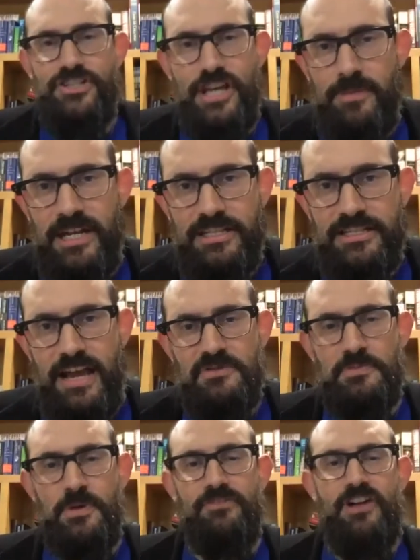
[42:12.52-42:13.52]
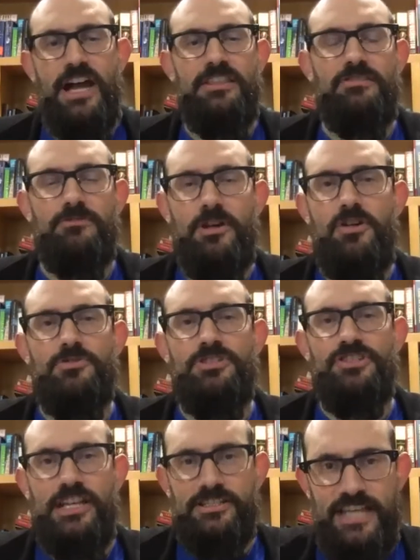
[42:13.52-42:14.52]
many times, but if I throw
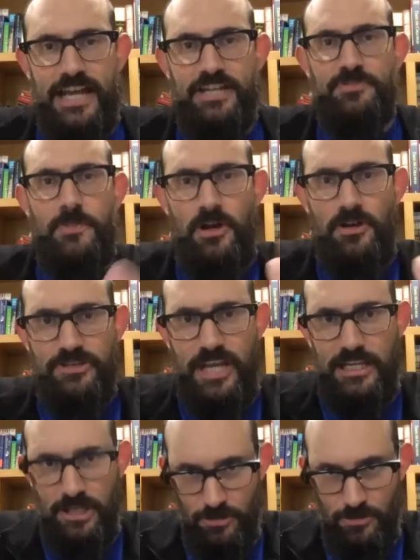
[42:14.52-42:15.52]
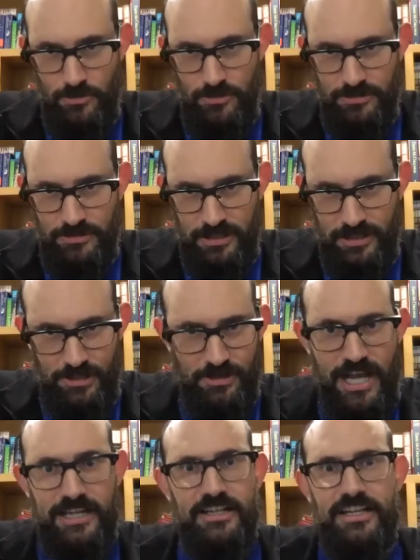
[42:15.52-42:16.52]
6 tennis balls at you, you're
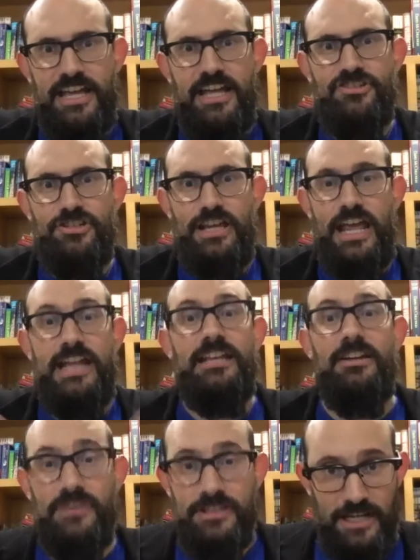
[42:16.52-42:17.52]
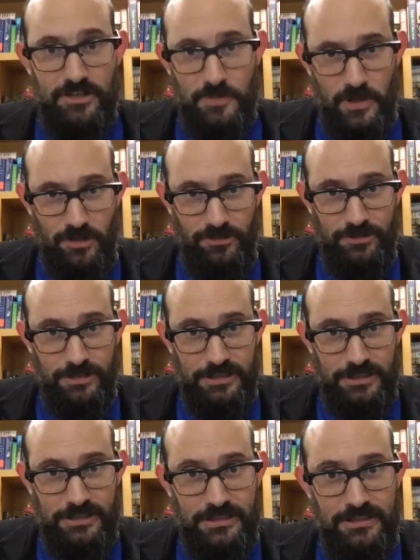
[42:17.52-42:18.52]
not going to catch any of the tennis balls.
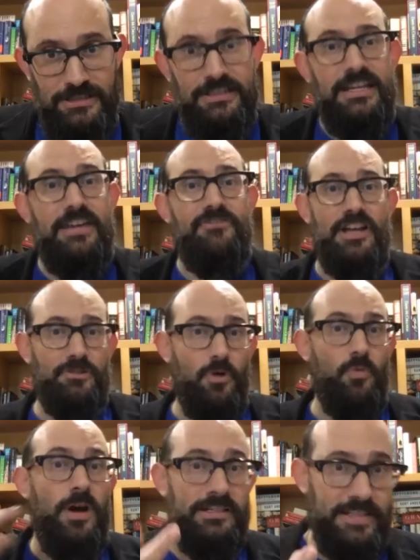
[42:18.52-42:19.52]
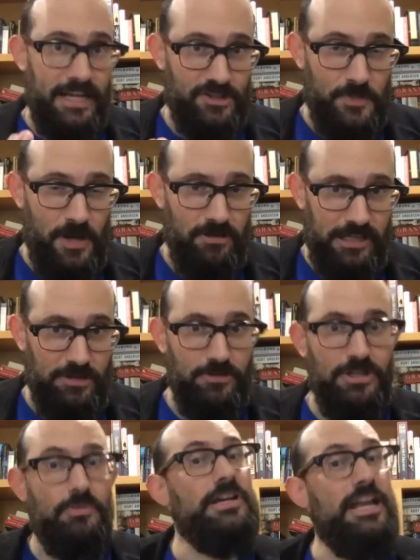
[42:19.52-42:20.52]
If I throw 1 tennis ball at you, you
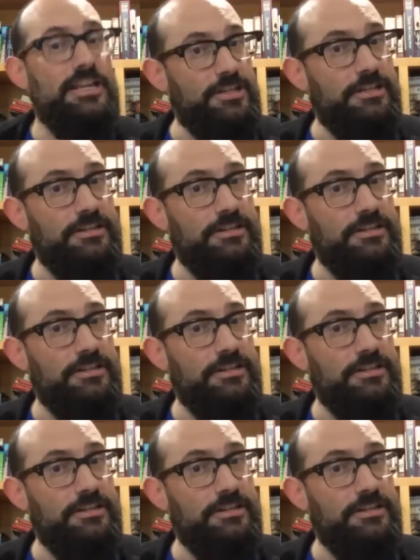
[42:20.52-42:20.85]
will catch it.